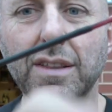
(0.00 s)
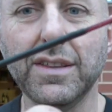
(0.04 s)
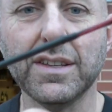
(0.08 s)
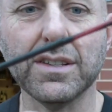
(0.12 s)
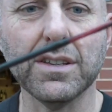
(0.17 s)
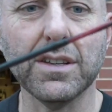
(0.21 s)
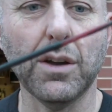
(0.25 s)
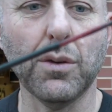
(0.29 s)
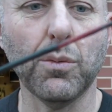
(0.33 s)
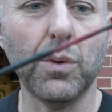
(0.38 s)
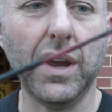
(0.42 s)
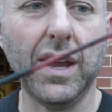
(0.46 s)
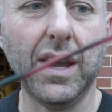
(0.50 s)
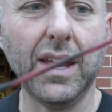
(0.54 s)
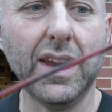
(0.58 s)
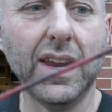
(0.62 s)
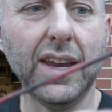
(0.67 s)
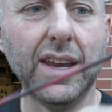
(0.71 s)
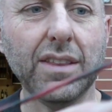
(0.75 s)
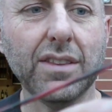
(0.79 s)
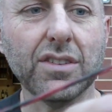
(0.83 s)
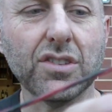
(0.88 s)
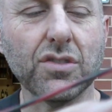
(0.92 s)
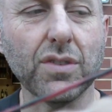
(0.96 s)
There's no wear
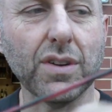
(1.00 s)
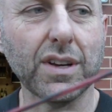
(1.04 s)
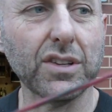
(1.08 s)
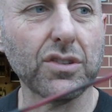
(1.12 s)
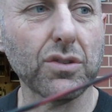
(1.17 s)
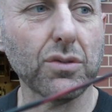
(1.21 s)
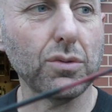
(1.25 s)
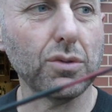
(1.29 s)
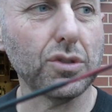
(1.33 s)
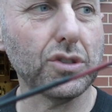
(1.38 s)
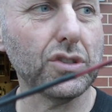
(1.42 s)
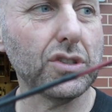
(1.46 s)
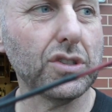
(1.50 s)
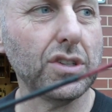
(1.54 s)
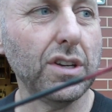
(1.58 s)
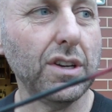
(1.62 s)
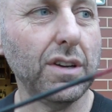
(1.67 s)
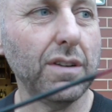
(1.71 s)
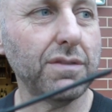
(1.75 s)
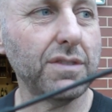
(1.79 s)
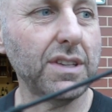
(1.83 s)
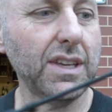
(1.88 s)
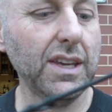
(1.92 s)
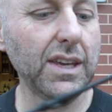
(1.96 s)
here, the strings are all
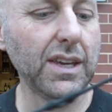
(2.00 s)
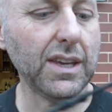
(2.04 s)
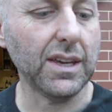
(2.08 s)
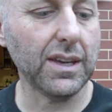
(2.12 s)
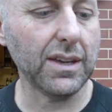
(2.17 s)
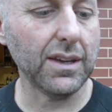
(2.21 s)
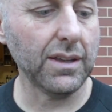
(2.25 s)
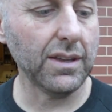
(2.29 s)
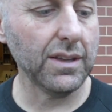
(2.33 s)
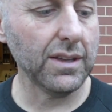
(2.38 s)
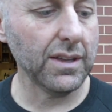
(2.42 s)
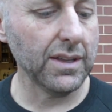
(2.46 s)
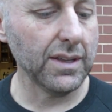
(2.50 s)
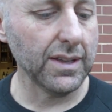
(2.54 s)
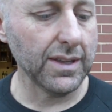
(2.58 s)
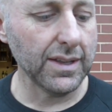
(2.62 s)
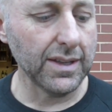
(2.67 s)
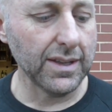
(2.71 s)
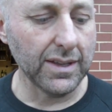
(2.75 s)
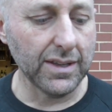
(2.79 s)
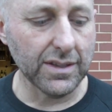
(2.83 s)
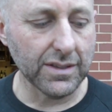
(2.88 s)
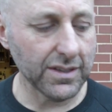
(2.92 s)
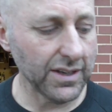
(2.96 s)
served here.
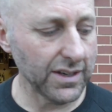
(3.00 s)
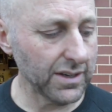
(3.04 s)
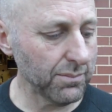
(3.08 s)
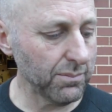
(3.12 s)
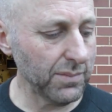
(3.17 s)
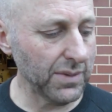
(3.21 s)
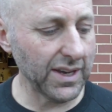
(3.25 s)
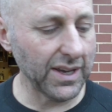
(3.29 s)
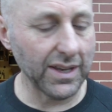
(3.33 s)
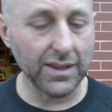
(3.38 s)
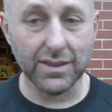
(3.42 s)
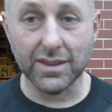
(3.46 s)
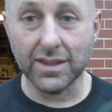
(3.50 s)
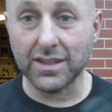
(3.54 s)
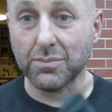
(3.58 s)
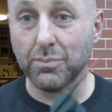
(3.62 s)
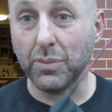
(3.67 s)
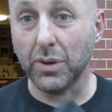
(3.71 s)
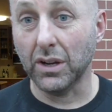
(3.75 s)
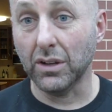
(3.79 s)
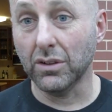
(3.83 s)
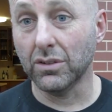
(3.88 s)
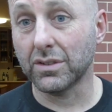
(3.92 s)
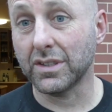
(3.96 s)
So to me this
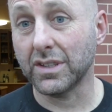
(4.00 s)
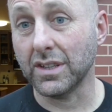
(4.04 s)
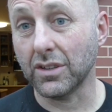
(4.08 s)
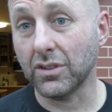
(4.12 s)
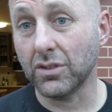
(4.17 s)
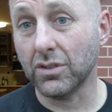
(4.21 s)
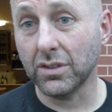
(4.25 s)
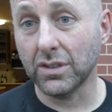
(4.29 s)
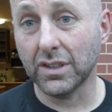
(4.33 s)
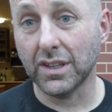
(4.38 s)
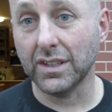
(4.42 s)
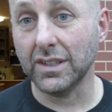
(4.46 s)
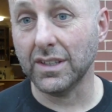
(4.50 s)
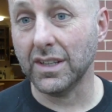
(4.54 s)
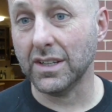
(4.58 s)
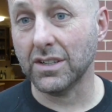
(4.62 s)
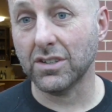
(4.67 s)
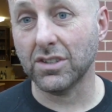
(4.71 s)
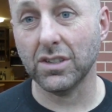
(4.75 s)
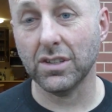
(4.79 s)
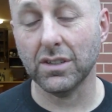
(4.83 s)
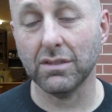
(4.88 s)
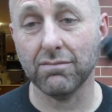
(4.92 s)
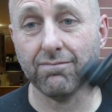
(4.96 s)
bow looks in good
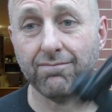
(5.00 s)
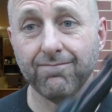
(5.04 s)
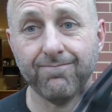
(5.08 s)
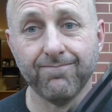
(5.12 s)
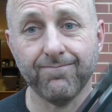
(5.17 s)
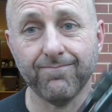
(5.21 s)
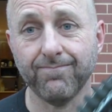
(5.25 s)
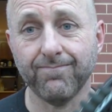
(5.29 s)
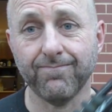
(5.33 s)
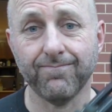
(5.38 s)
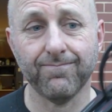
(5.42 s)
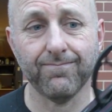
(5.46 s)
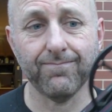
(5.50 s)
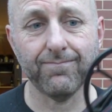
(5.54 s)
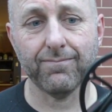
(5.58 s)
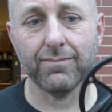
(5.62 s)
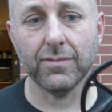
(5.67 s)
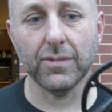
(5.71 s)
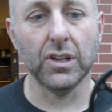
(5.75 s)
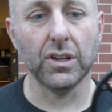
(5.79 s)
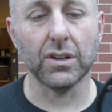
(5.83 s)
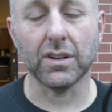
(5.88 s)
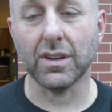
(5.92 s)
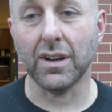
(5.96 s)
condition.
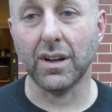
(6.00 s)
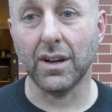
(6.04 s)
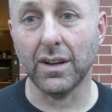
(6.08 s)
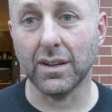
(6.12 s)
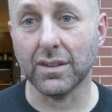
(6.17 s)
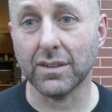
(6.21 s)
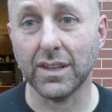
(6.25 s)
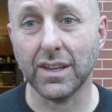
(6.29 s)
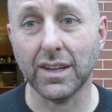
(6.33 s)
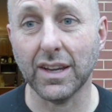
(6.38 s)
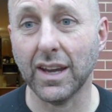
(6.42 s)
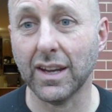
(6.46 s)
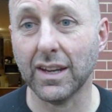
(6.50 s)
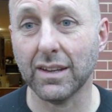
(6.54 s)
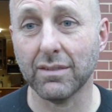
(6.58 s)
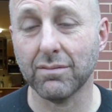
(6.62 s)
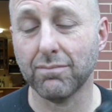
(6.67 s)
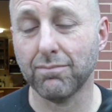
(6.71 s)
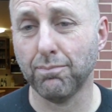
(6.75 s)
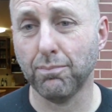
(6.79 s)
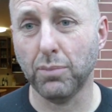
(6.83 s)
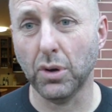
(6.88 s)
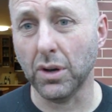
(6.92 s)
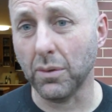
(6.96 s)
Look, you're going
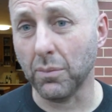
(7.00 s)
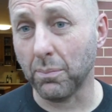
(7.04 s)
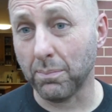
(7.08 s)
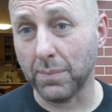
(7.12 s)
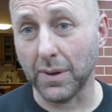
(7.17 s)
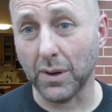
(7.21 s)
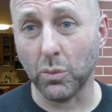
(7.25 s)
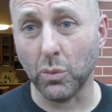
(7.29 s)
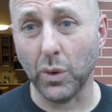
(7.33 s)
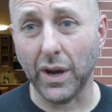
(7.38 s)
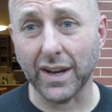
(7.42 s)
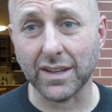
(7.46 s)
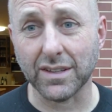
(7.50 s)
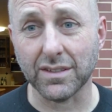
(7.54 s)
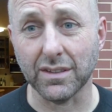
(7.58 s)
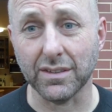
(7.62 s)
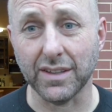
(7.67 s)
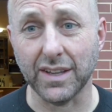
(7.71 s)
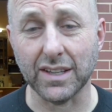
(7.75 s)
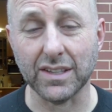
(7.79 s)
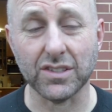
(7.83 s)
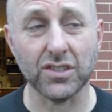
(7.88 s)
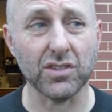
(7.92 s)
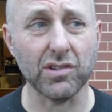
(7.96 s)
to put a bit of wax on
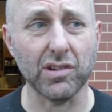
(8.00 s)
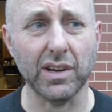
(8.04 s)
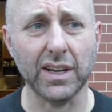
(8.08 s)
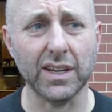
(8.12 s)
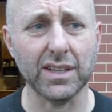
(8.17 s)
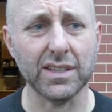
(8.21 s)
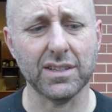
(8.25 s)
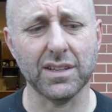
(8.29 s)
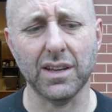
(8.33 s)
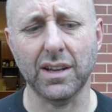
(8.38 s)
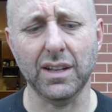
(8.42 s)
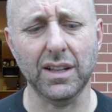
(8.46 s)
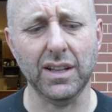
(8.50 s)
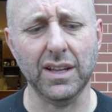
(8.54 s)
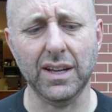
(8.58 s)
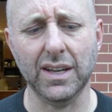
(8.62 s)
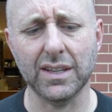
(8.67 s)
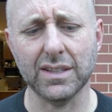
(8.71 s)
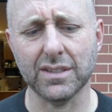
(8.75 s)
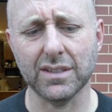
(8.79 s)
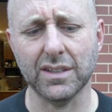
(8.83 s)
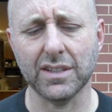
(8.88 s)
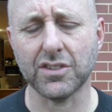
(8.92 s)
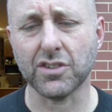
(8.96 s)
that string, it's going to
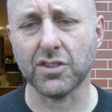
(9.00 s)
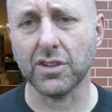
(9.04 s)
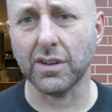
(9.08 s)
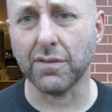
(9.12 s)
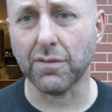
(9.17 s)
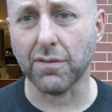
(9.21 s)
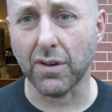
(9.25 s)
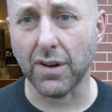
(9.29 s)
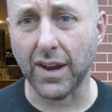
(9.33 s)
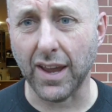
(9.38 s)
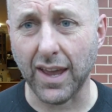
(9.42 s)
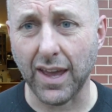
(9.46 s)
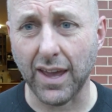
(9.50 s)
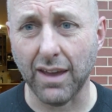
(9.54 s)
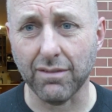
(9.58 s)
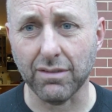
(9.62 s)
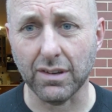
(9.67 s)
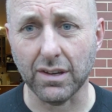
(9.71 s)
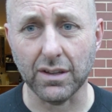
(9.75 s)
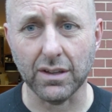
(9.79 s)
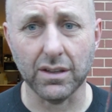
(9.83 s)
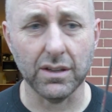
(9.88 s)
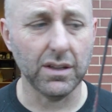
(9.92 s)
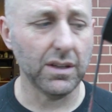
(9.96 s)
last literally
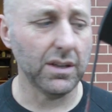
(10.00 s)
forever.